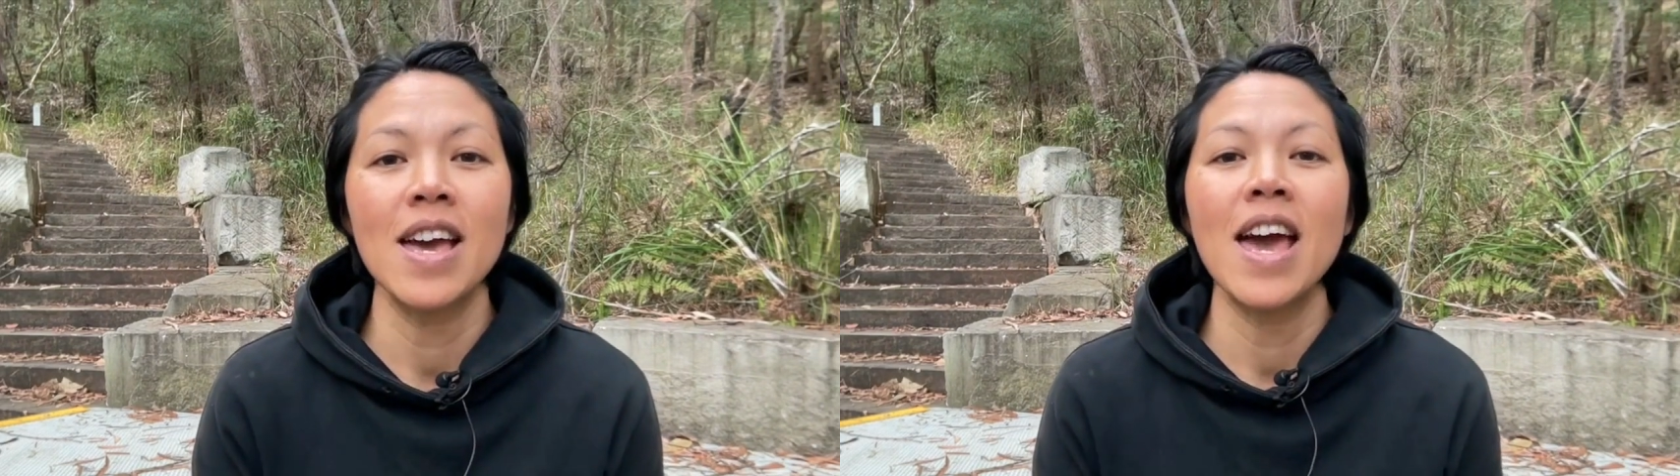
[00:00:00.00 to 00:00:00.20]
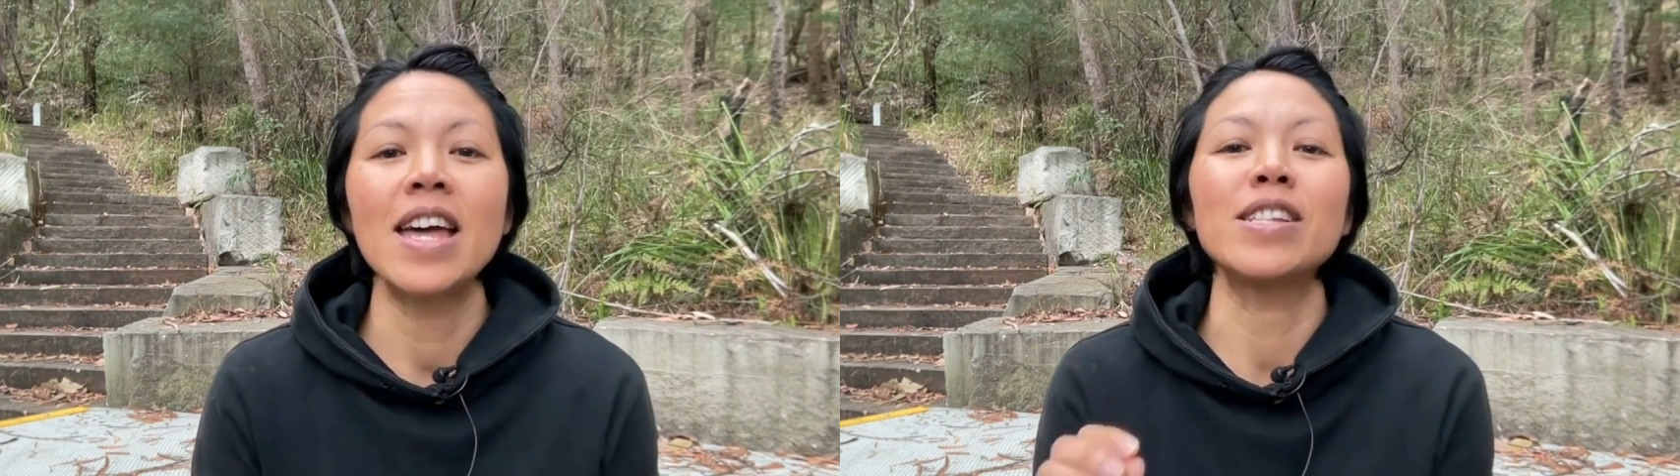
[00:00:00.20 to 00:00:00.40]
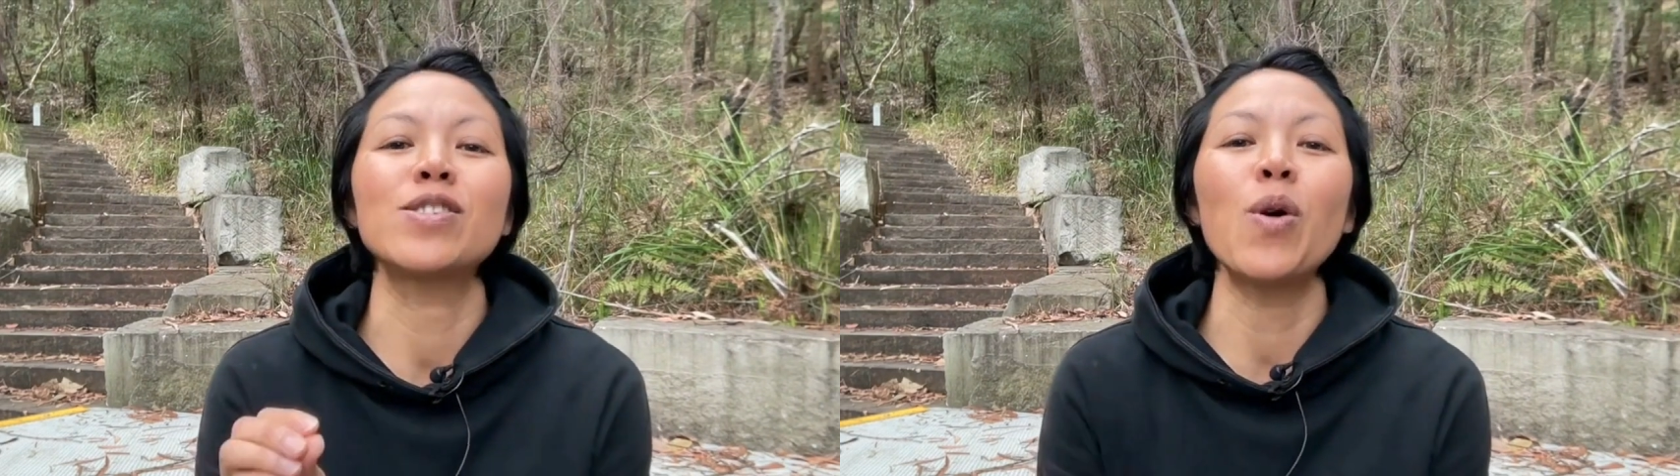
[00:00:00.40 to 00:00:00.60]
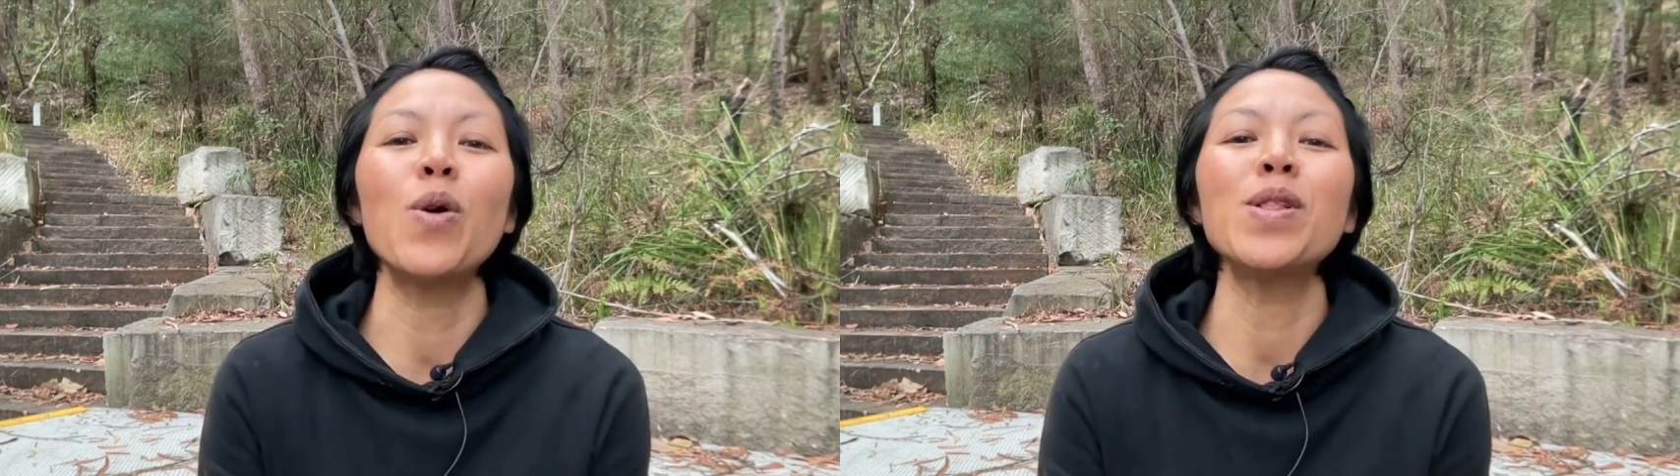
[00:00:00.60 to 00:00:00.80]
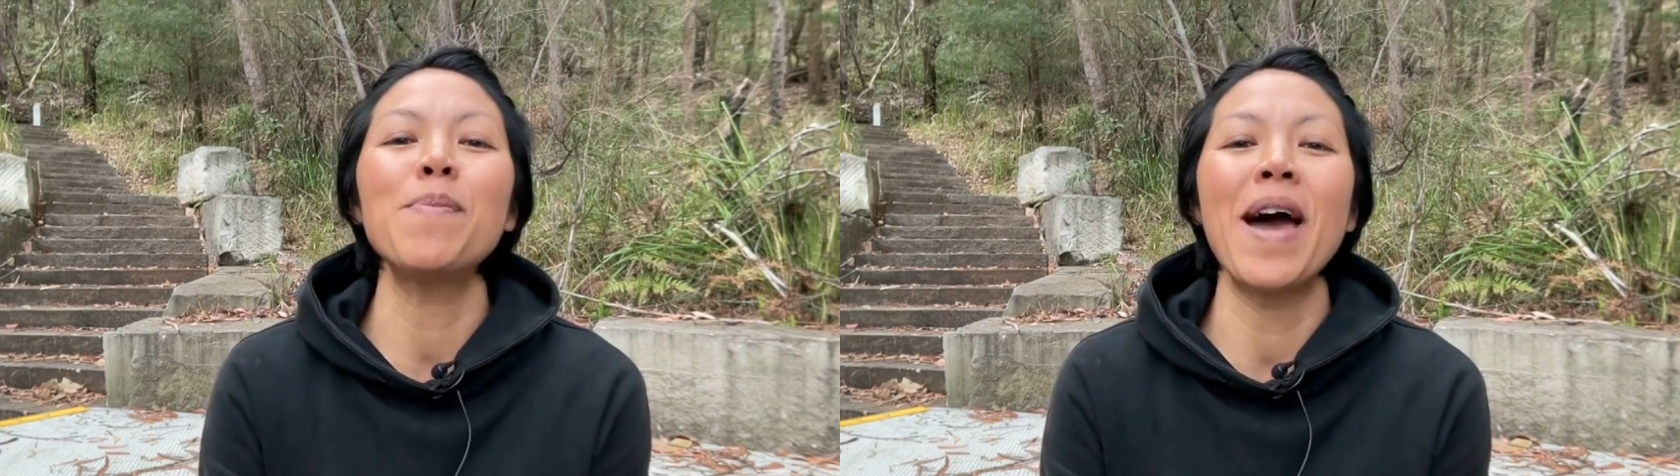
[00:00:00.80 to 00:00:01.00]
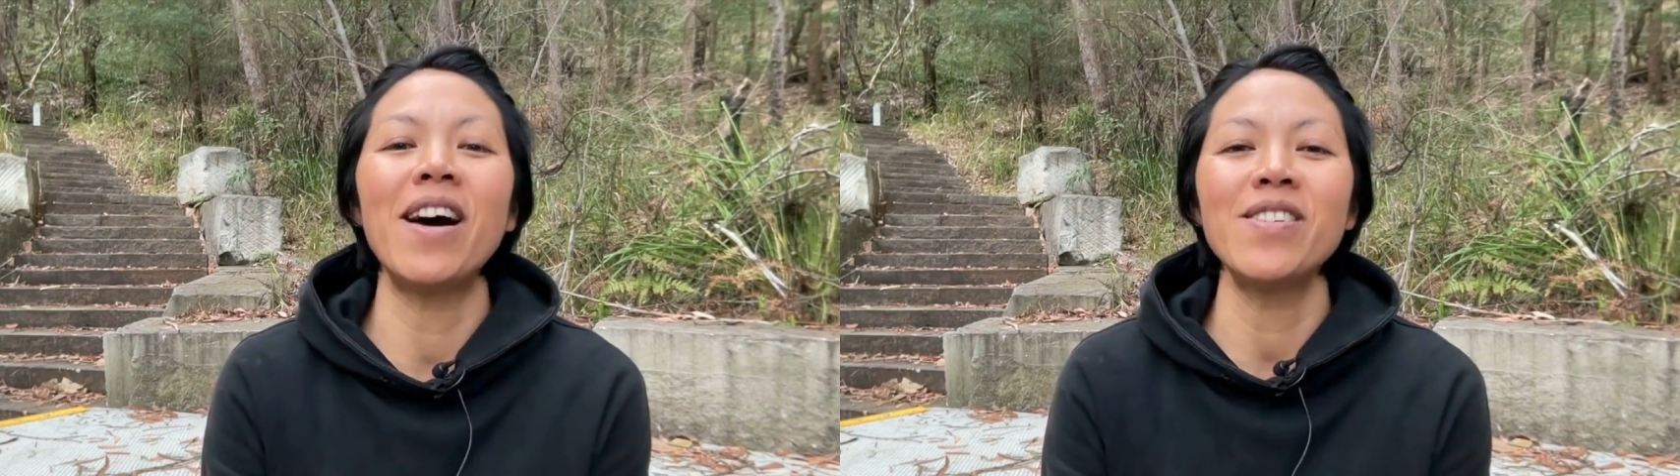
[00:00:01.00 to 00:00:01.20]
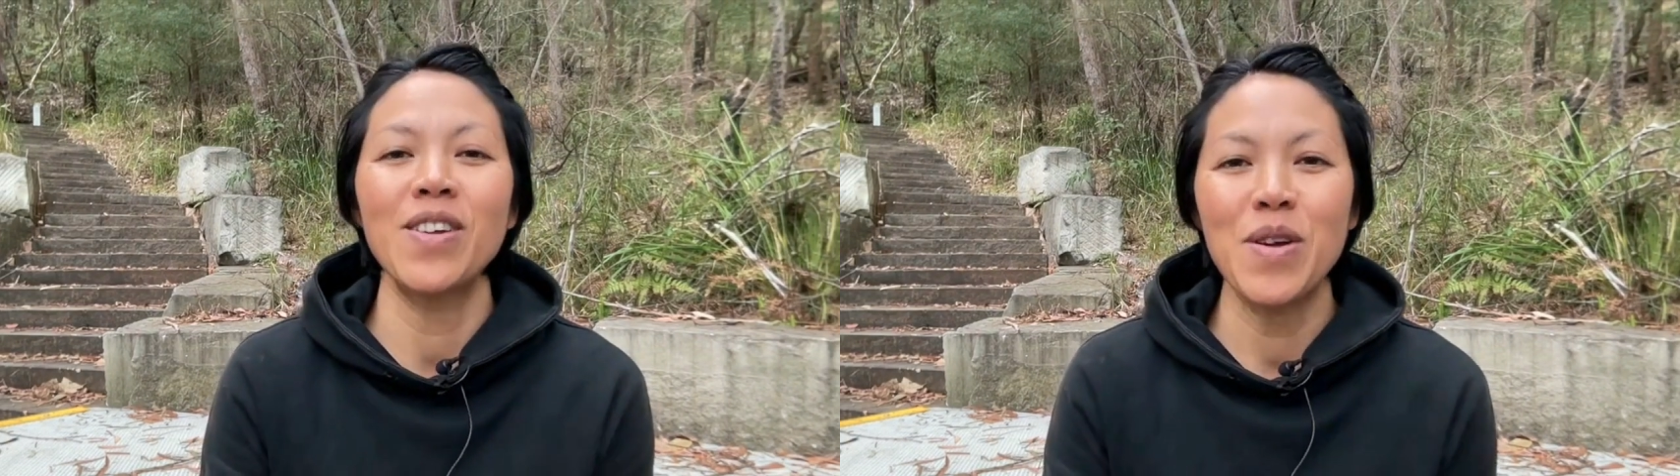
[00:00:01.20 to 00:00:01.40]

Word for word: and it's all about